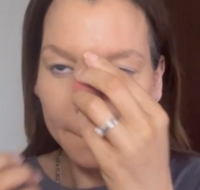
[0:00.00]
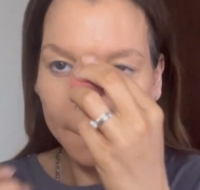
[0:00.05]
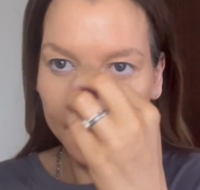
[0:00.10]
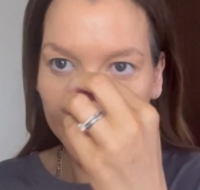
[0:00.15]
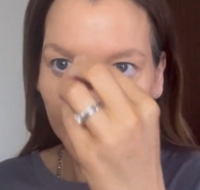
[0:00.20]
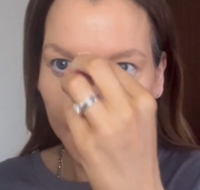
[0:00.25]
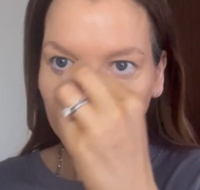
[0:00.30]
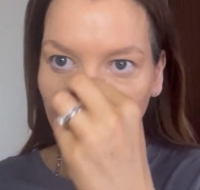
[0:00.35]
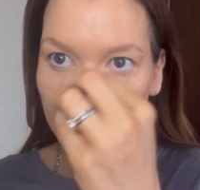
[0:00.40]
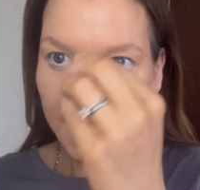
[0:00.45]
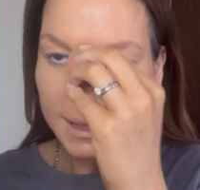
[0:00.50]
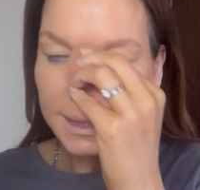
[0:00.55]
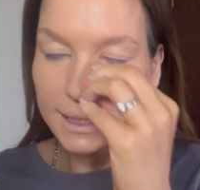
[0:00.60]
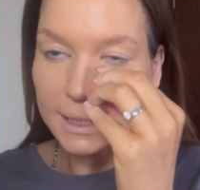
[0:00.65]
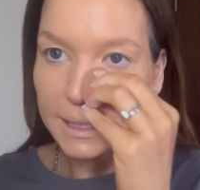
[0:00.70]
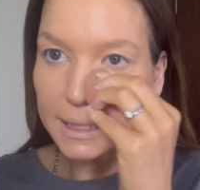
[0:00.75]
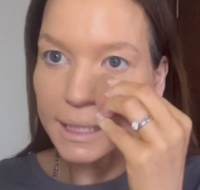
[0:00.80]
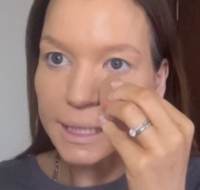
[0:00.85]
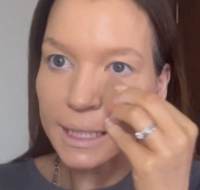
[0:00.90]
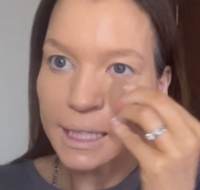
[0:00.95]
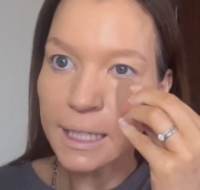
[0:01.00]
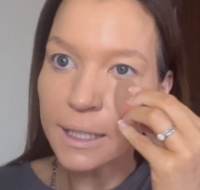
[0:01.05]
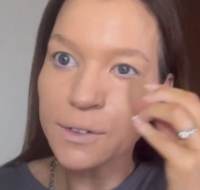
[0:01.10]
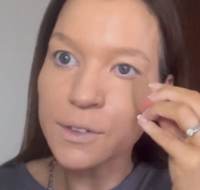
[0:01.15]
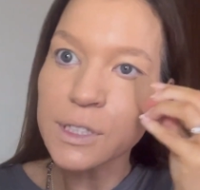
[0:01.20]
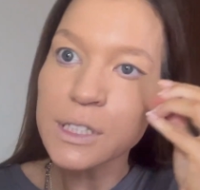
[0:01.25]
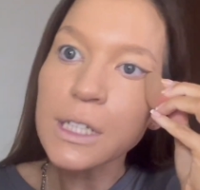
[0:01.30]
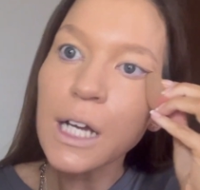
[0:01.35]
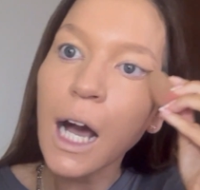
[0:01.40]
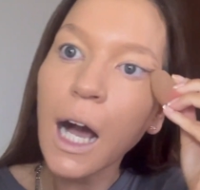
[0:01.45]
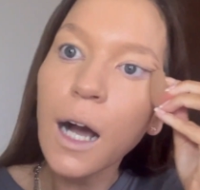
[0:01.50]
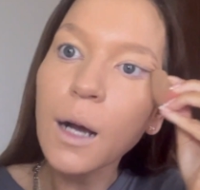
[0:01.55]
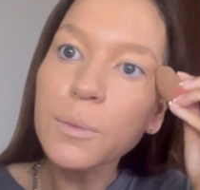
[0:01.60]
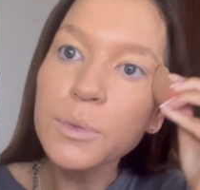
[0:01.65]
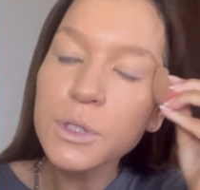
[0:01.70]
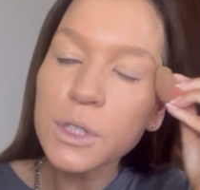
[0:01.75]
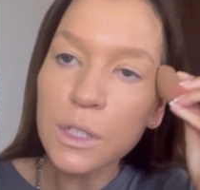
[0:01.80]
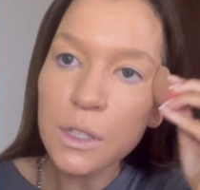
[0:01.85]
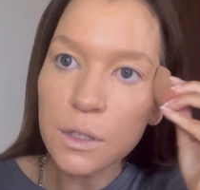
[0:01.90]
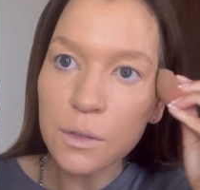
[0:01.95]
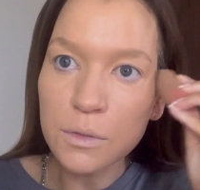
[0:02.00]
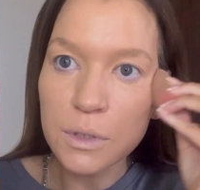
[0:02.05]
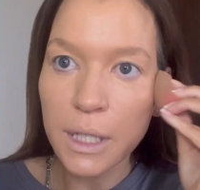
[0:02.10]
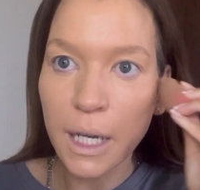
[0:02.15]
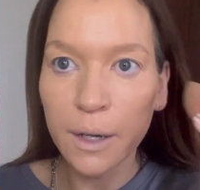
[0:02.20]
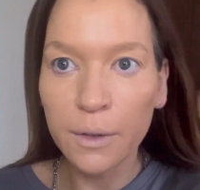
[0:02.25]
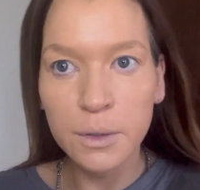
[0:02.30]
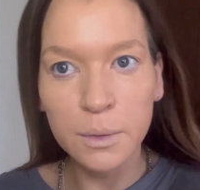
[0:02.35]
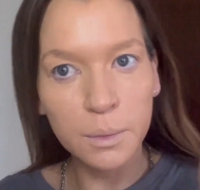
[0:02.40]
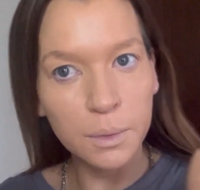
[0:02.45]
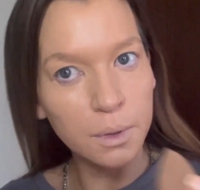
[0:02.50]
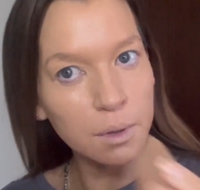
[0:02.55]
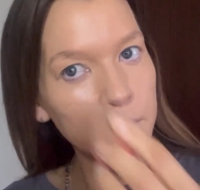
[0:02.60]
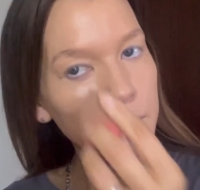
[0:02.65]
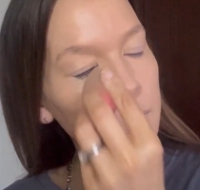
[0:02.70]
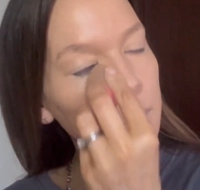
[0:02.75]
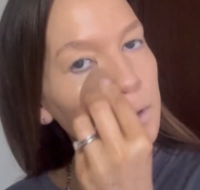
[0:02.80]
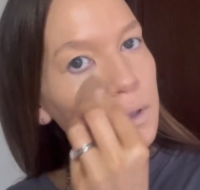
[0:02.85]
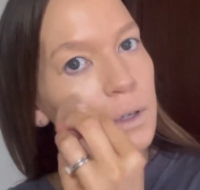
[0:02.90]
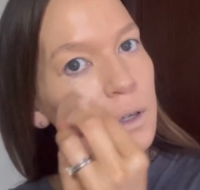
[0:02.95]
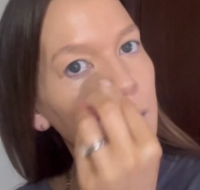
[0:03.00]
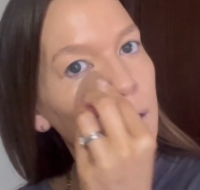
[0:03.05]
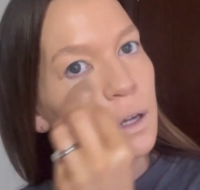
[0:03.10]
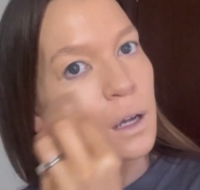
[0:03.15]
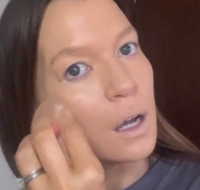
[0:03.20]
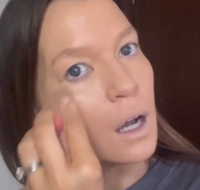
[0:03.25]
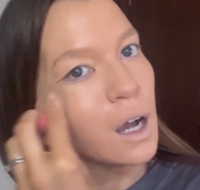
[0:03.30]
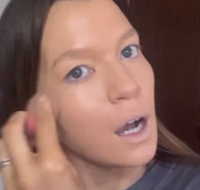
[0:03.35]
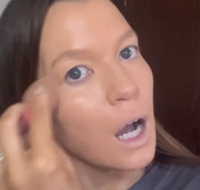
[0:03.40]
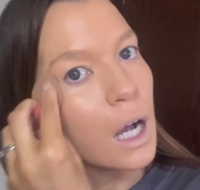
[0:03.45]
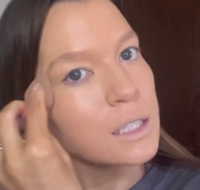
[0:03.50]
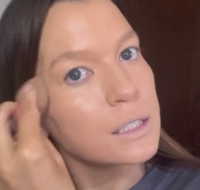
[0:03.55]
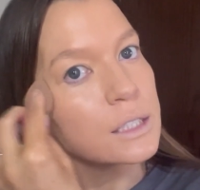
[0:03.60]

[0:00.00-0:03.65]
The lighting in here is absolutely terrible, as